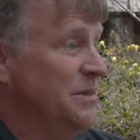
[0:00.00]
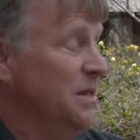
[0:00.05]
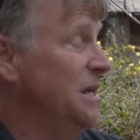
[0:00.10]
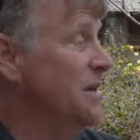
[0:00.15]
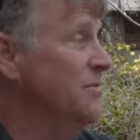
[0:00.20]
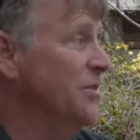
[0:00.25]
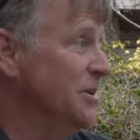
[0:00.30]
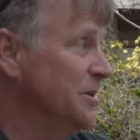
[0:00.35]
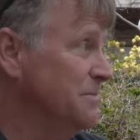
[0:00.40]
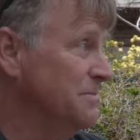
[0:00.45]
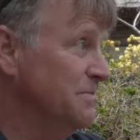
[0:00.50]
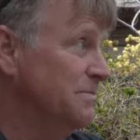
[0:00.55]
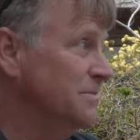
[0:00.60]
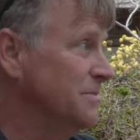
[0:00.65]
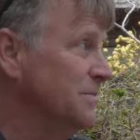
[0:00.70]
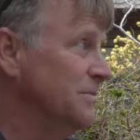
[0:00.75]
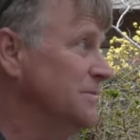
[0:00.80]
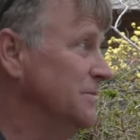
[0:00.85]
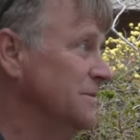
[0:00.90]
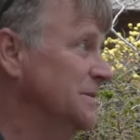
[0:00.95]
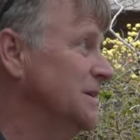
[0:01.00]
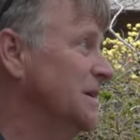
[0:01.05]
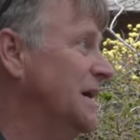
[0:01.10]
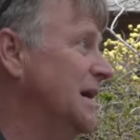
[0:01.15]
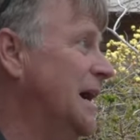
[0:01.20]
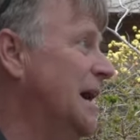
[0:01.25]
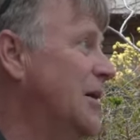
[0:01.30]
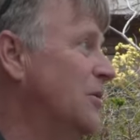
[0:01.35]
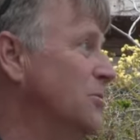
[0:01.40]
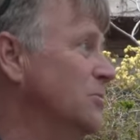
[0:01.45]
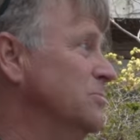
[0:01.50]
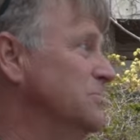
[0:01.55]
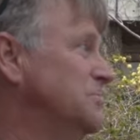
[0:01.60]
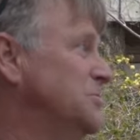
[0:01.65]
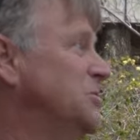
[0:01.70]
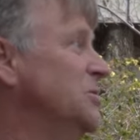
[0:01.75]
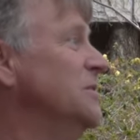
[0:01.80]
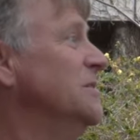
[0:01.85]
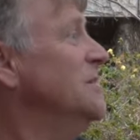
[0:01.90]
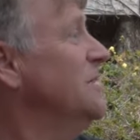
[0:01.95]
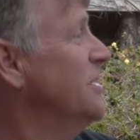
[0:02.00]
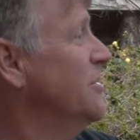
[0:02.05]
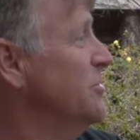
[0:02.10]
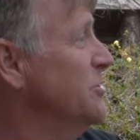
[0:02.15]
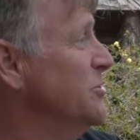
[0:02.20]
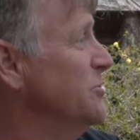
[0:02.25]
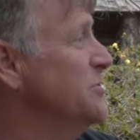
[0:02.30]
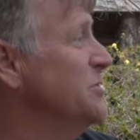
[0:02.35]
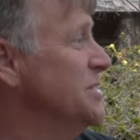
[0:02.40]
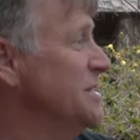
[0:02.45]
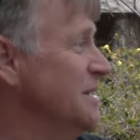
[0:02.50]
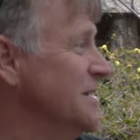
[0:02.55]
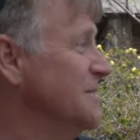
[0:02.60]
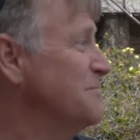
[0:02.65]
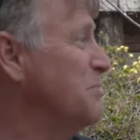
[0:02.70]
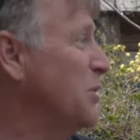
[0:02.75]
even how to introduce